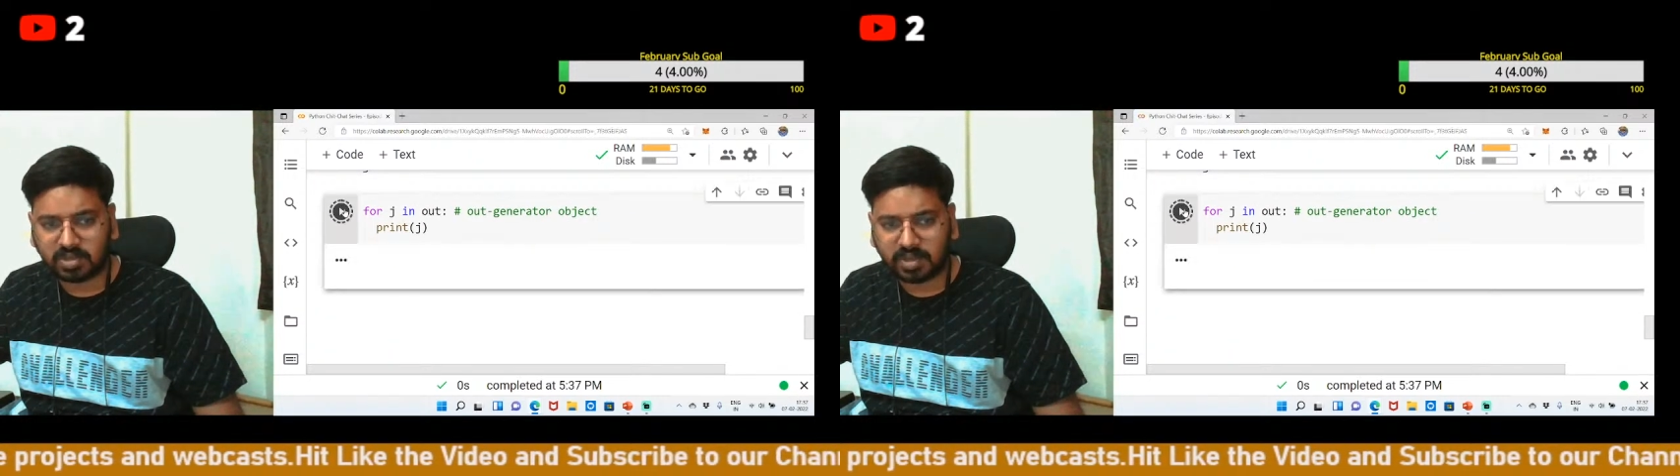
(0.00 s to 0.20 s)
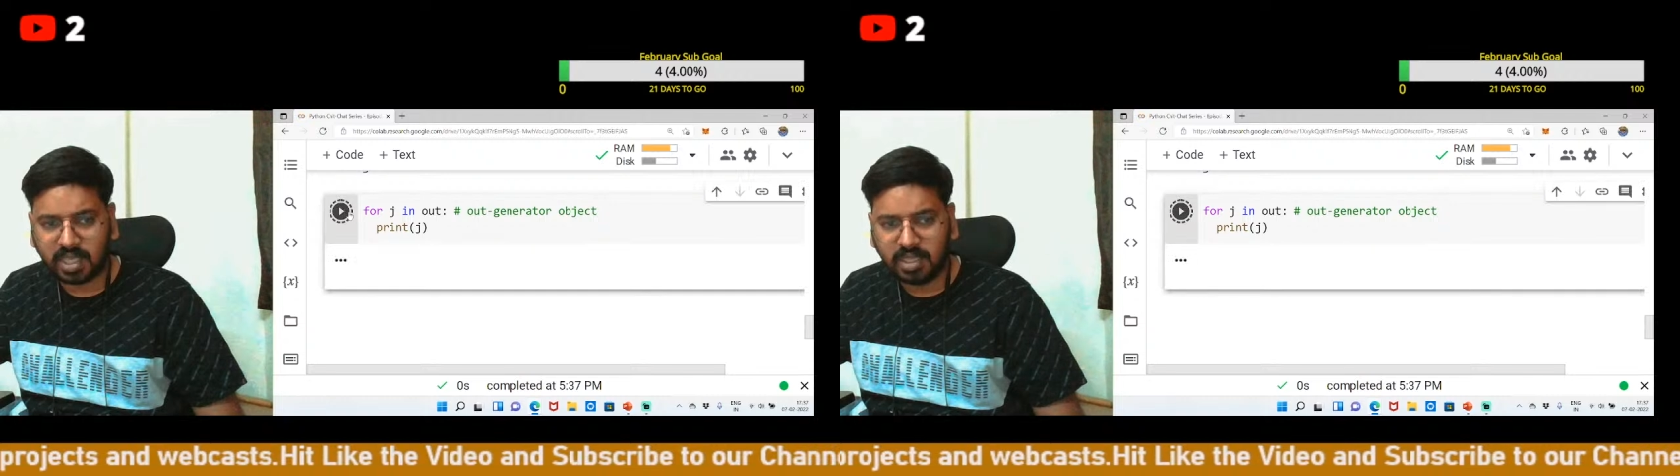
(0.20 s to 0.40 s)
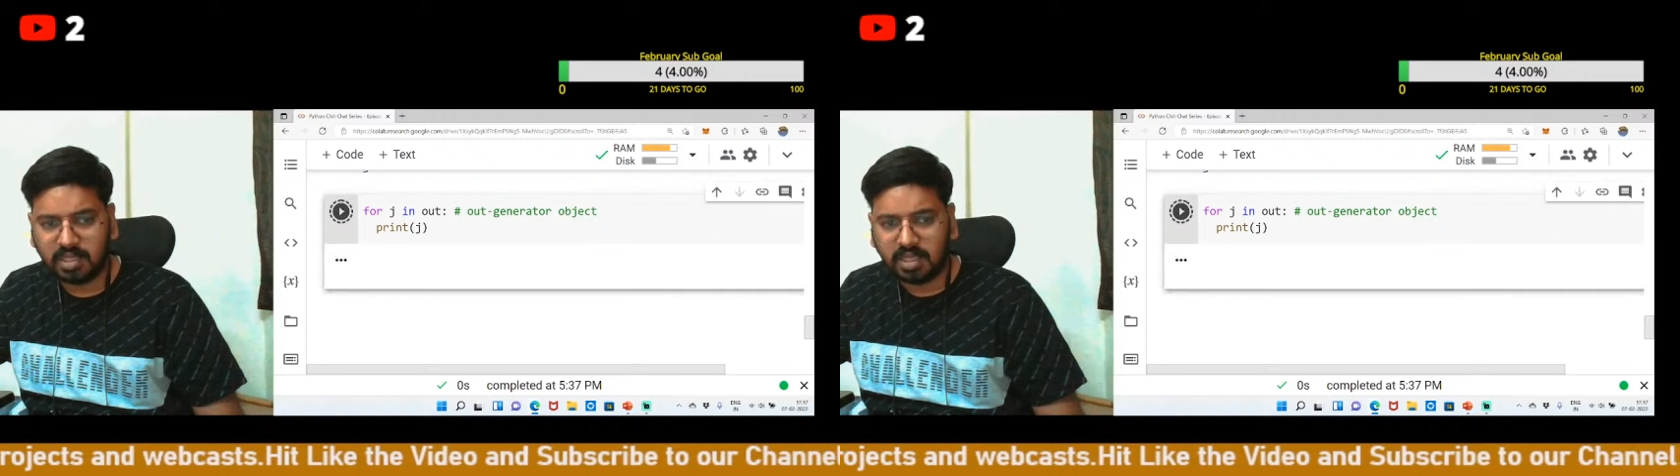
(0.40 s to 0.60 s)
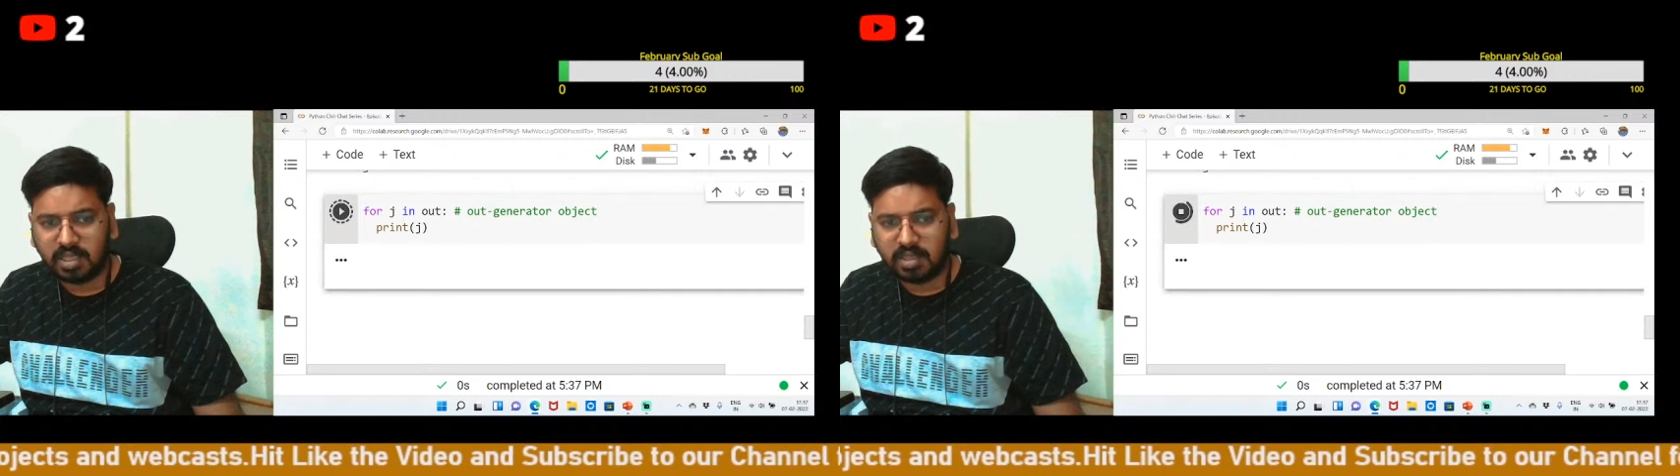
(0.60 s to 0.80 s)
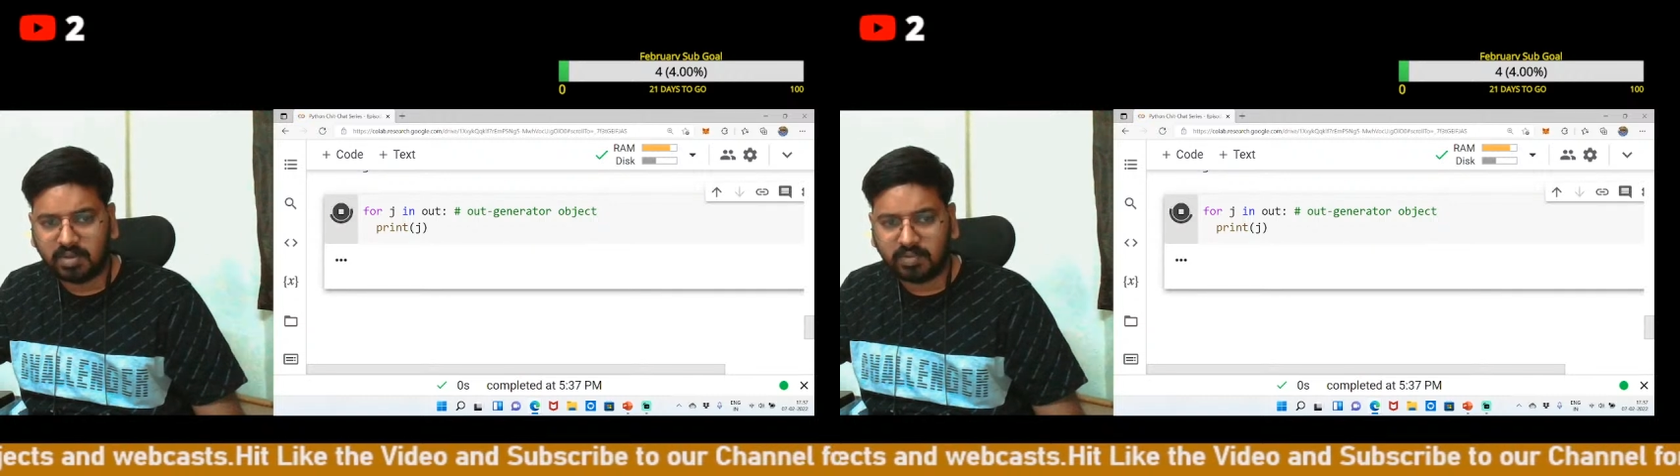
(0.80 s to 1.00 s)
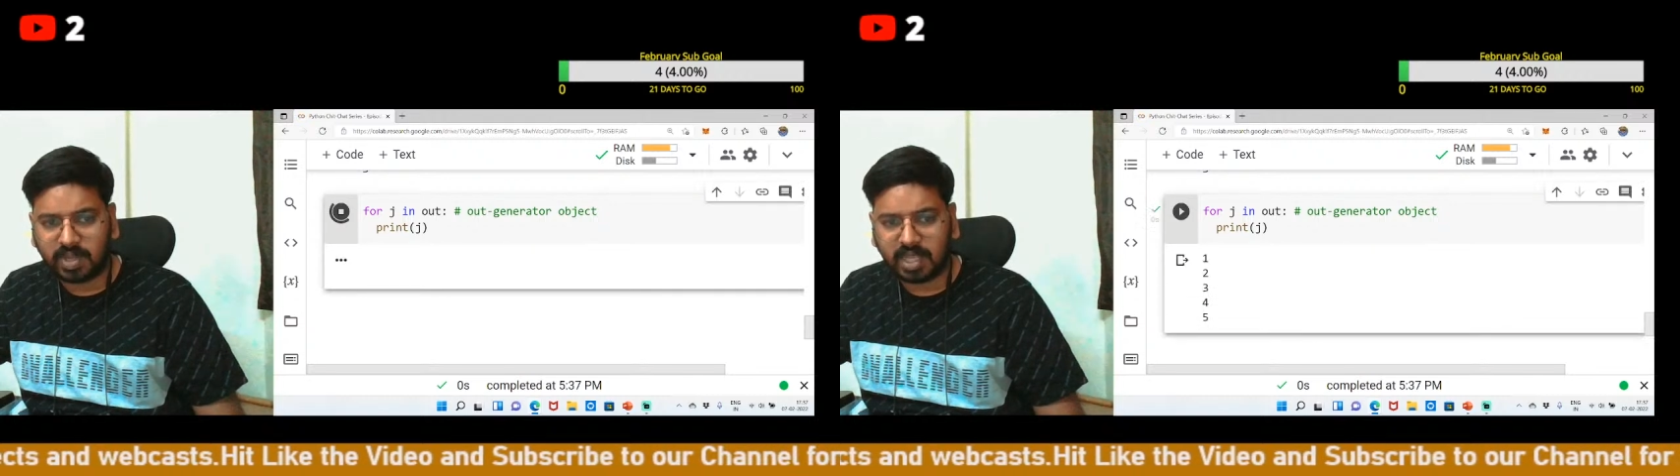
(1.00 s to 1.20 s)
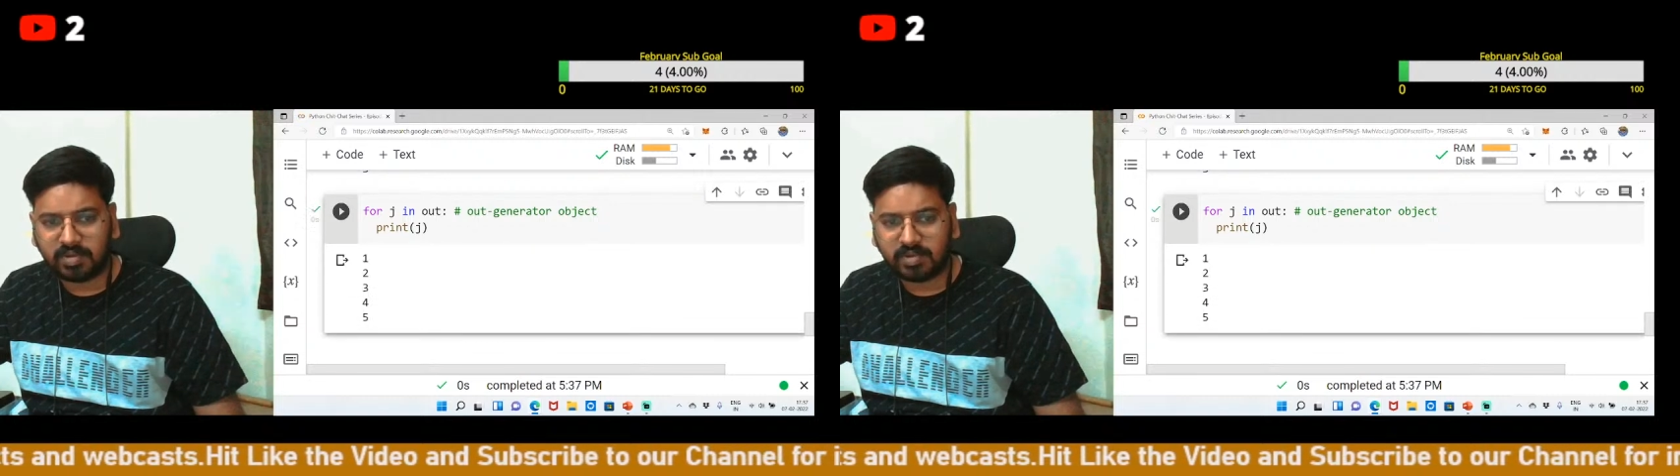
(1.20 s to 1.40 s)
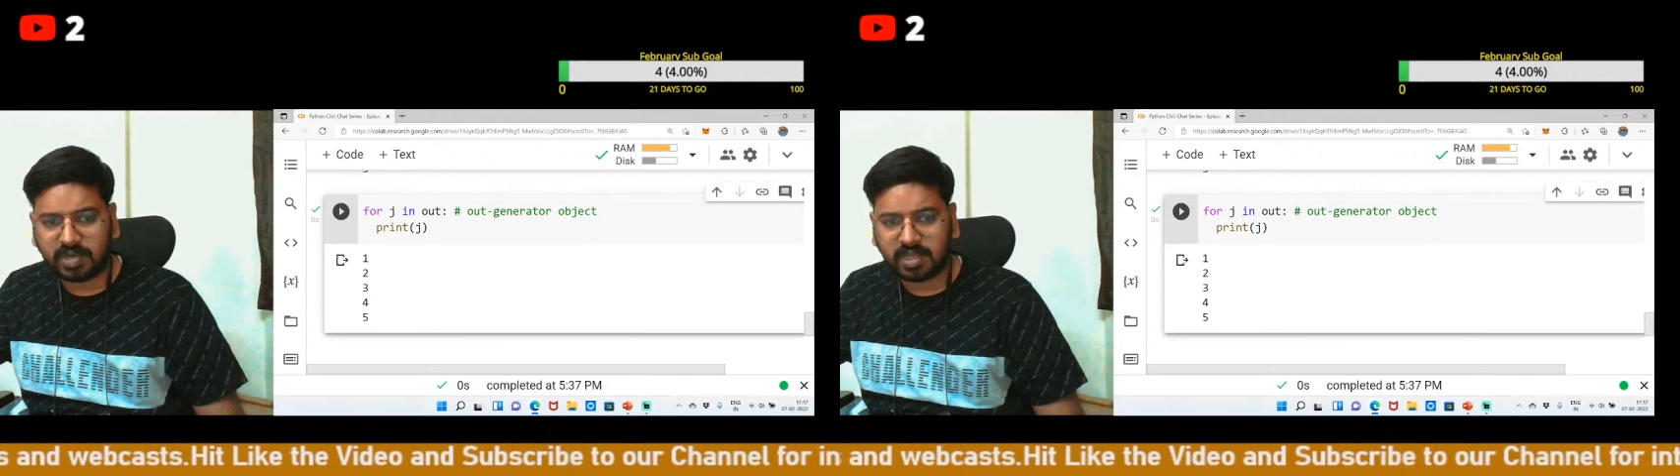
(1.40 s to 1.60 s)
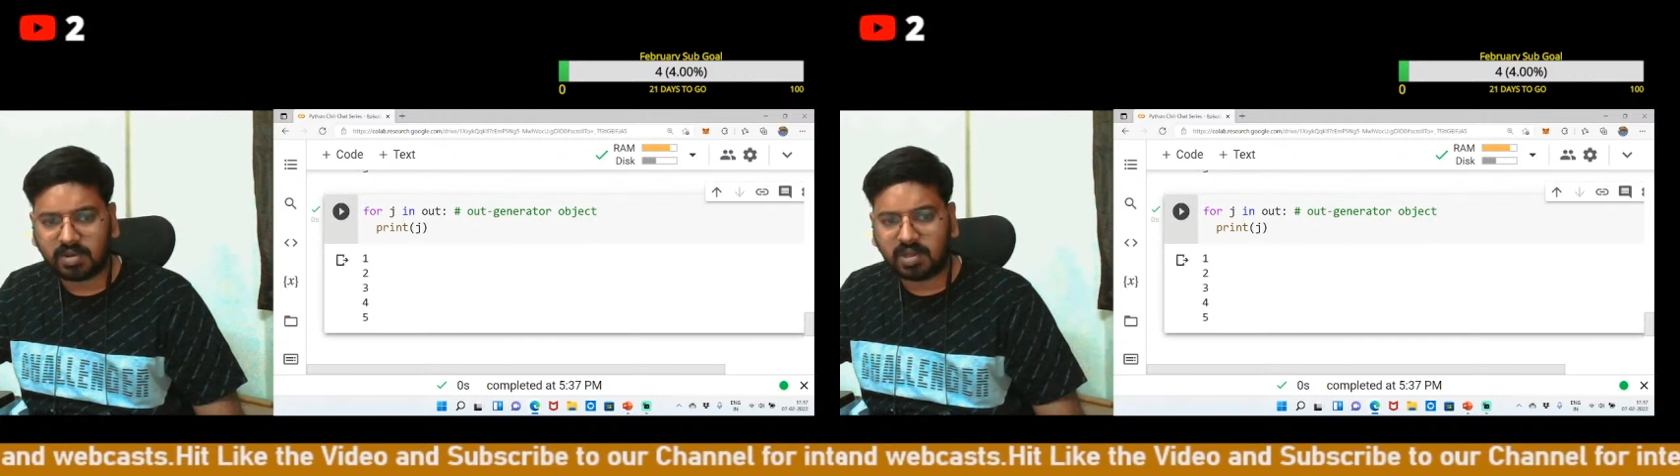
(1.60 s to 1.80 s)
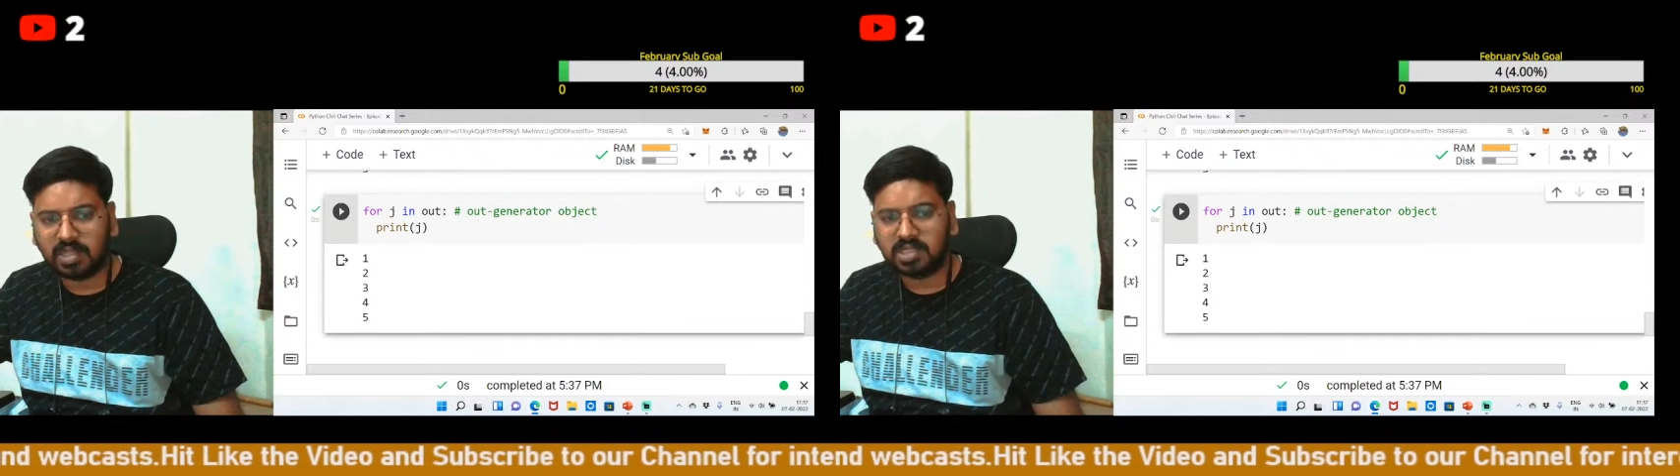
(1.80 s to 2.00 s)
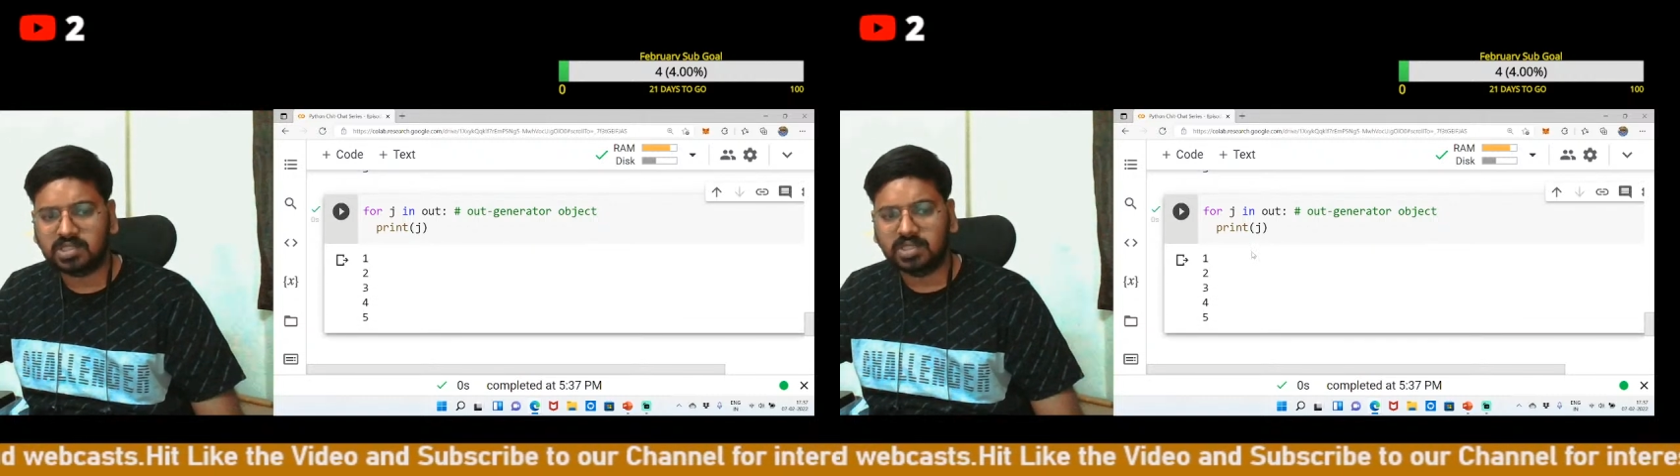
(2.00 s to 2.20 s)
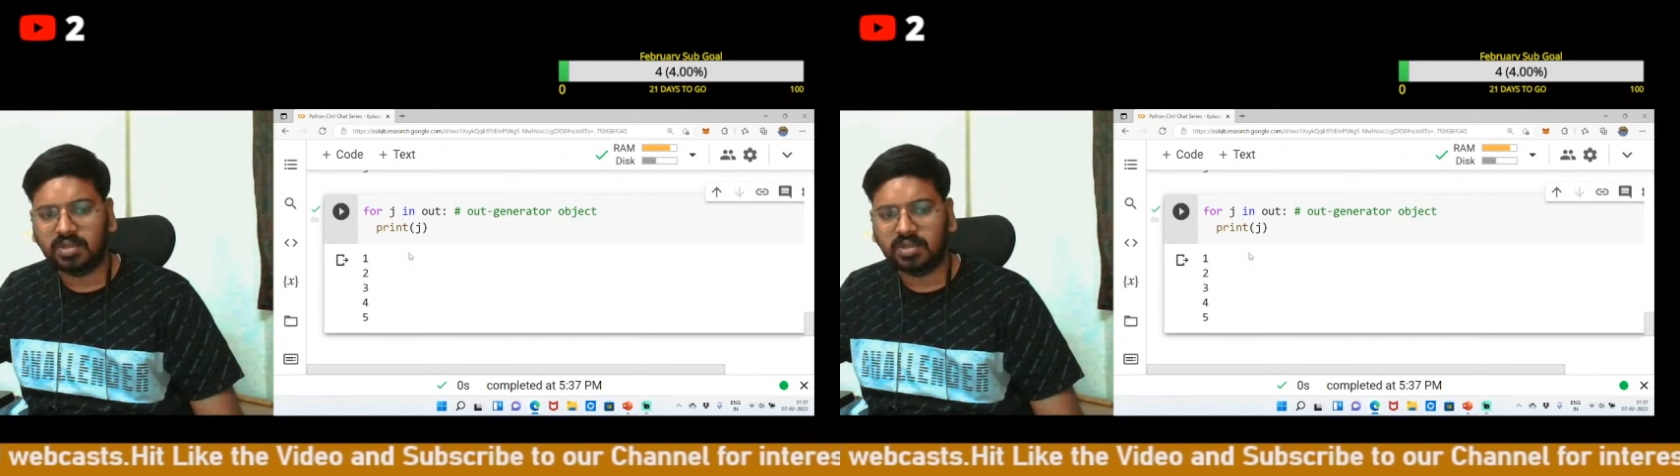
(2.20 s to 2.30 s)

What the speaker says: Okay, whenever I call this,